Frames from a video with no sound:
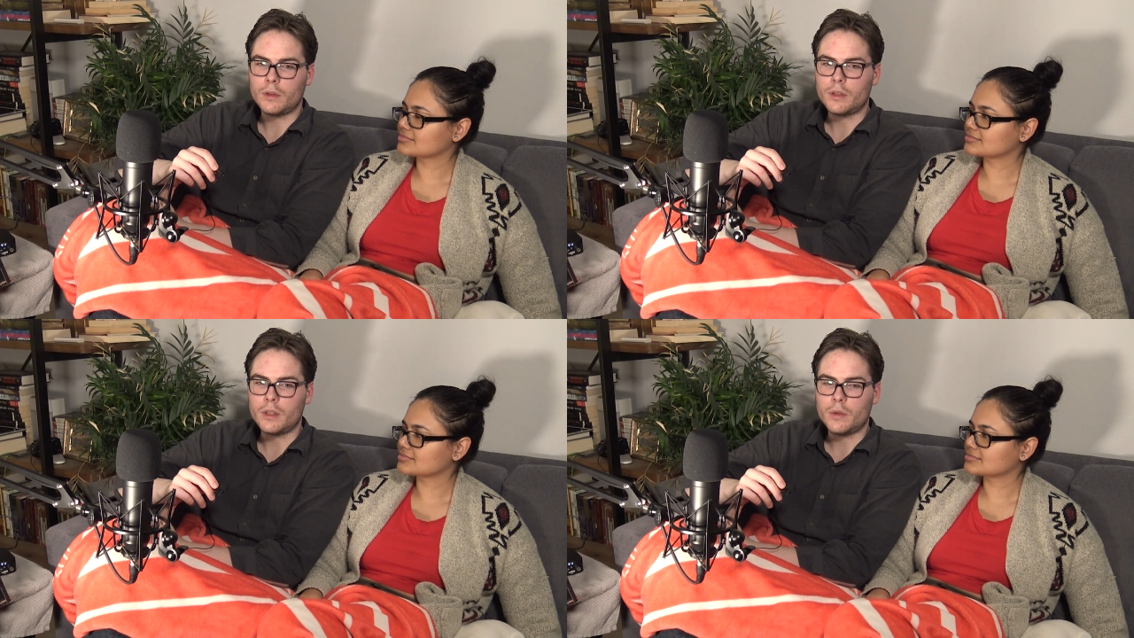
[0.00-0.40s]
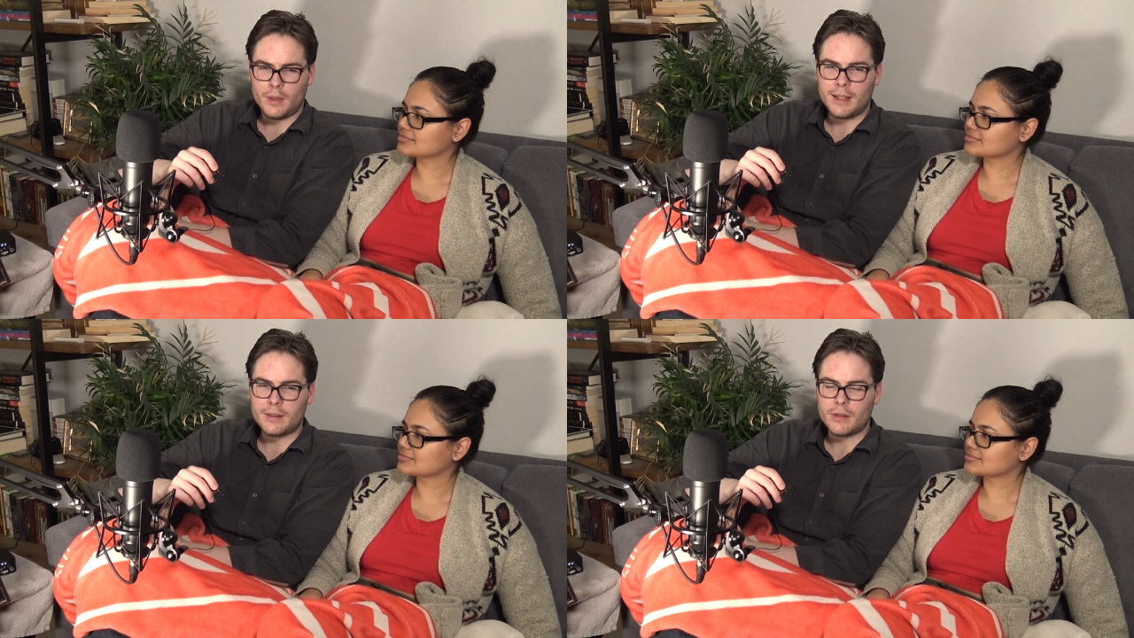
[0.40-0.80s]
Speaker 1: You know, it
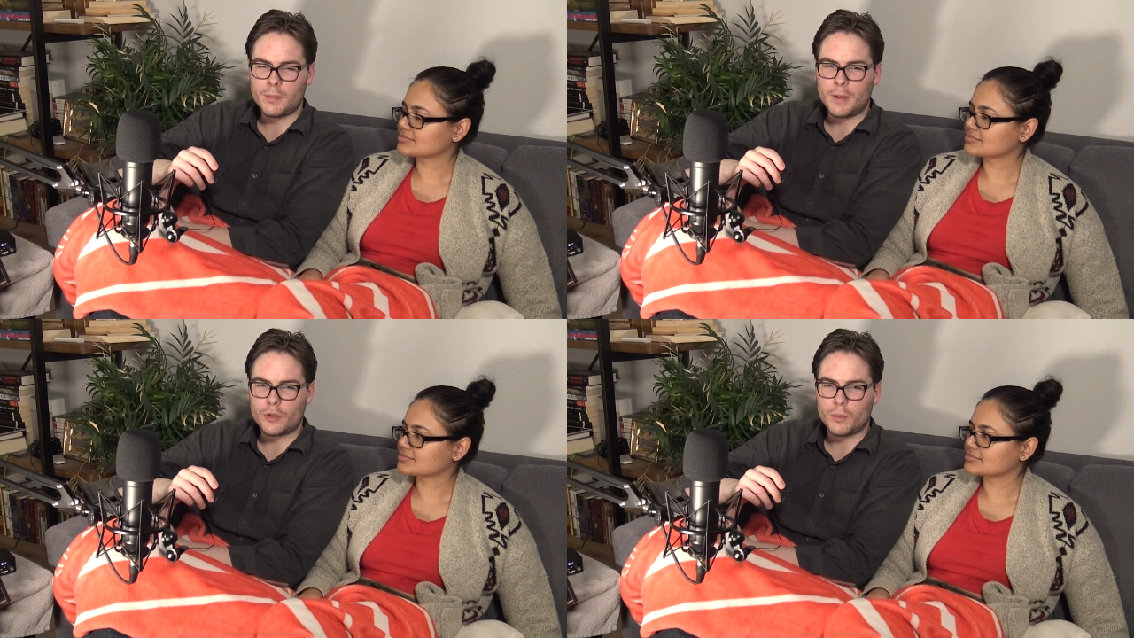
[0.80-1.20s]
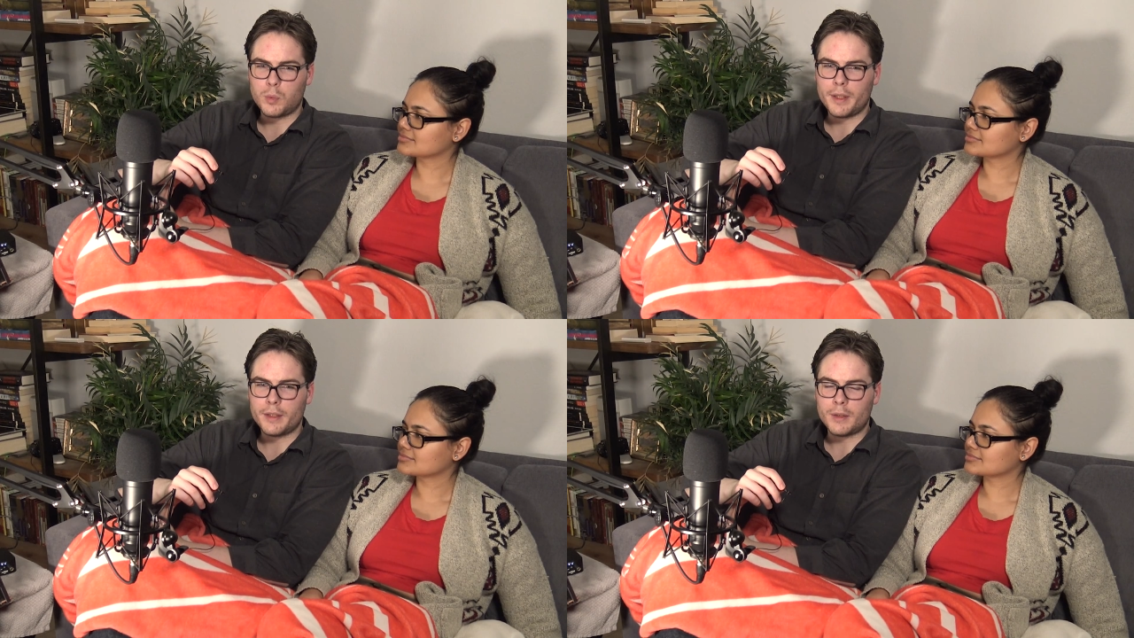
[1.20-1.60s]
has a special
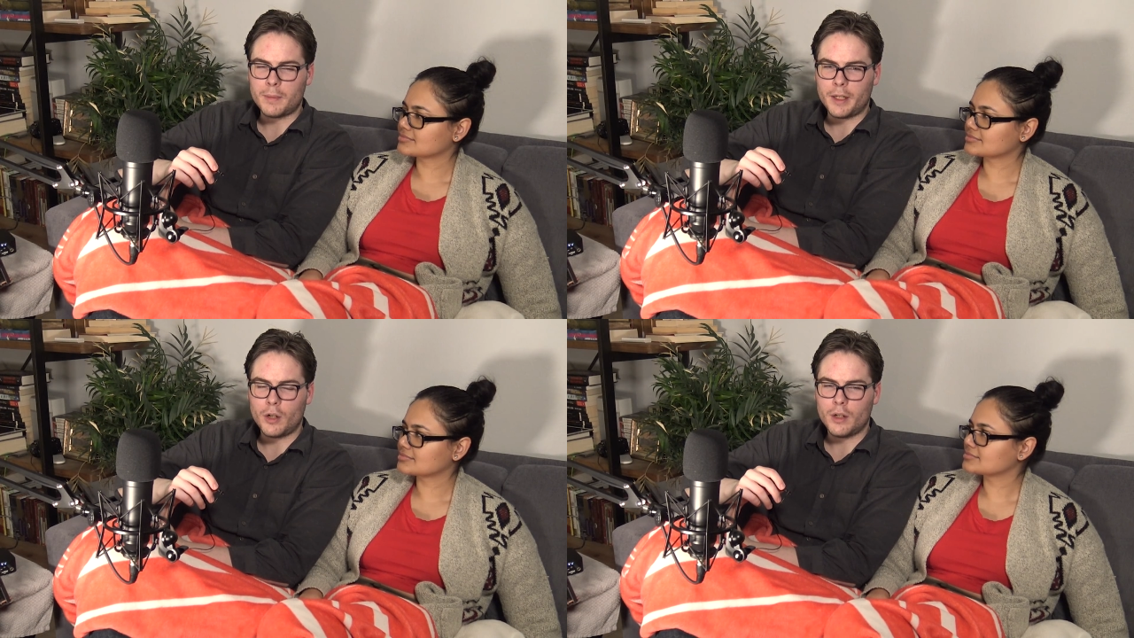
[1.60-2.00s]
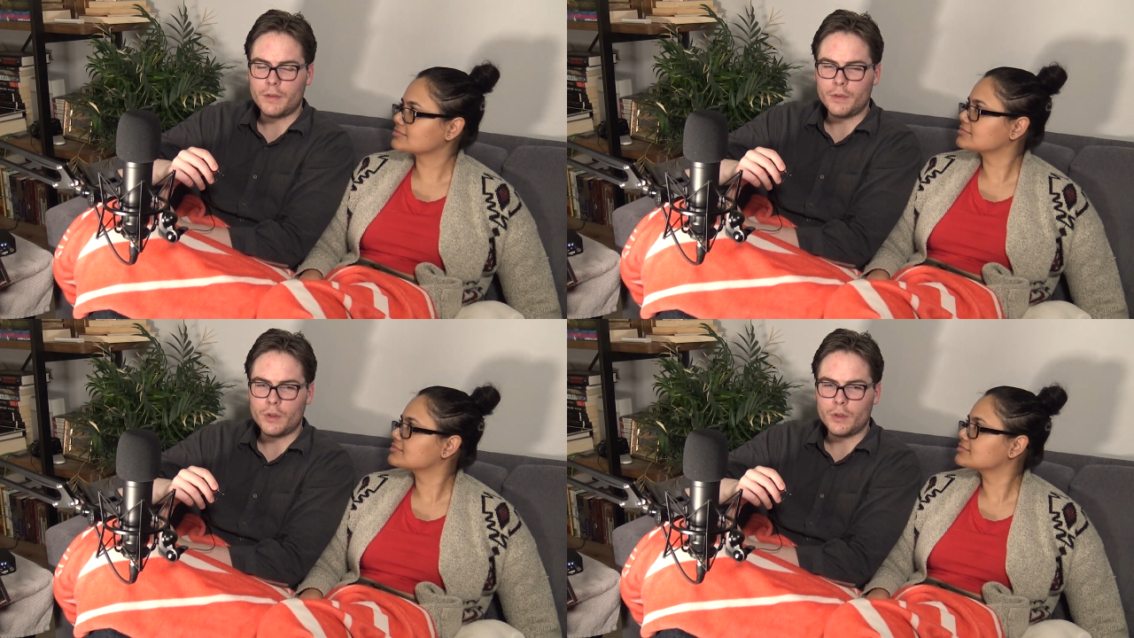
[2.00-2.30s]
place in my heart, even